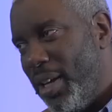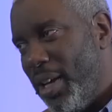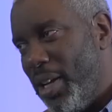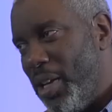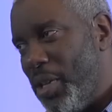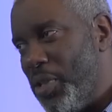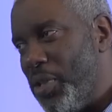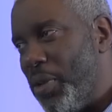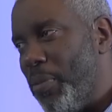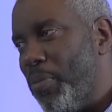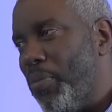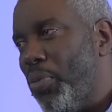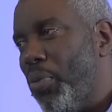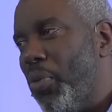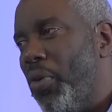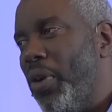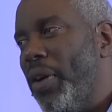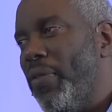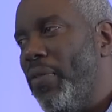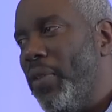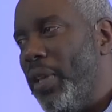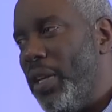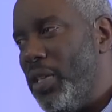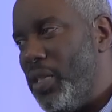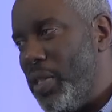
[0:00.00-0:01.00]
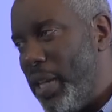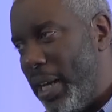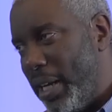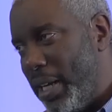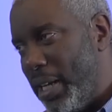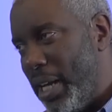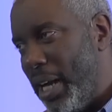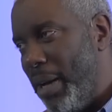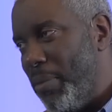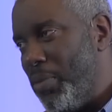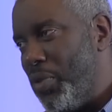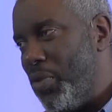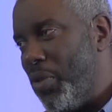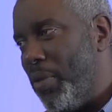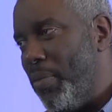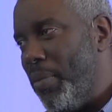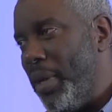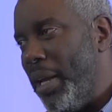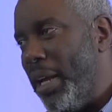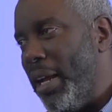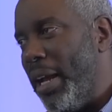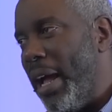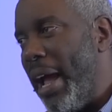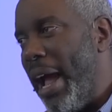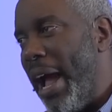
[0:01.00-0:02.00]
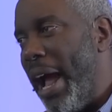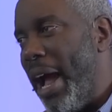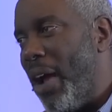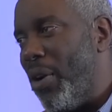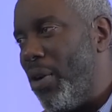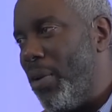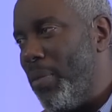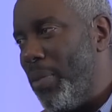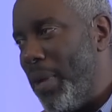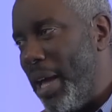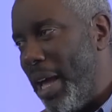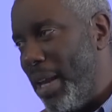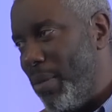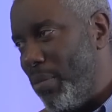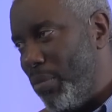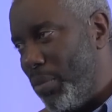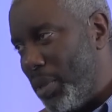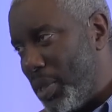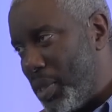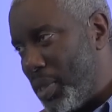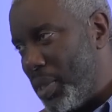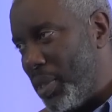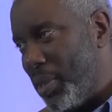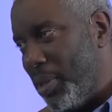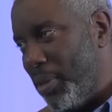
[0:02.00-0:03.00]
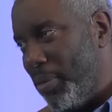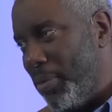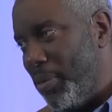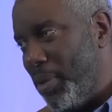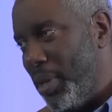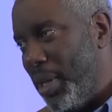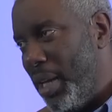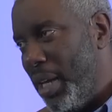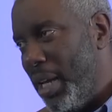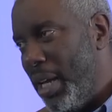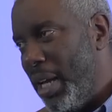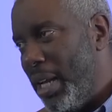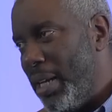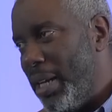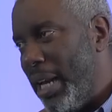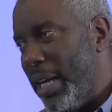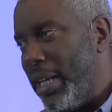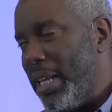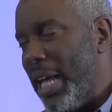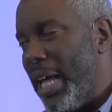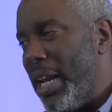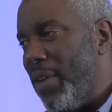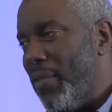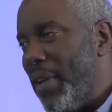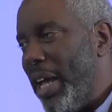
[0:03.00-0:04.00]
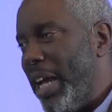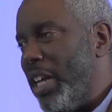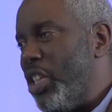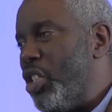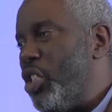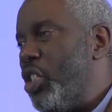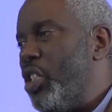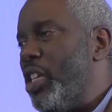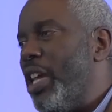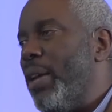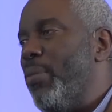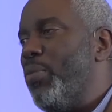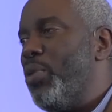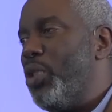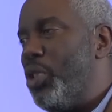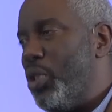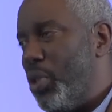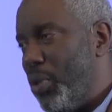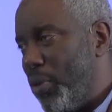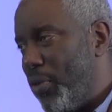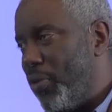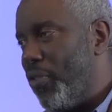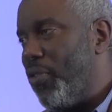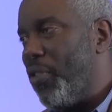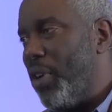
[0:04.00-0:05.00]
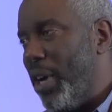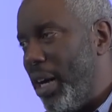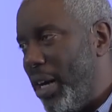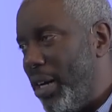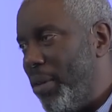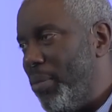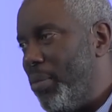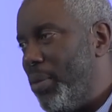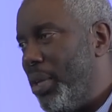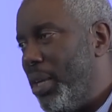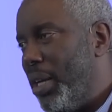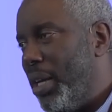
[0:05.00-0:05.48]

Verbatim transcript: it is a privilege that comes from being Arab and Muslim that kind of exempts you from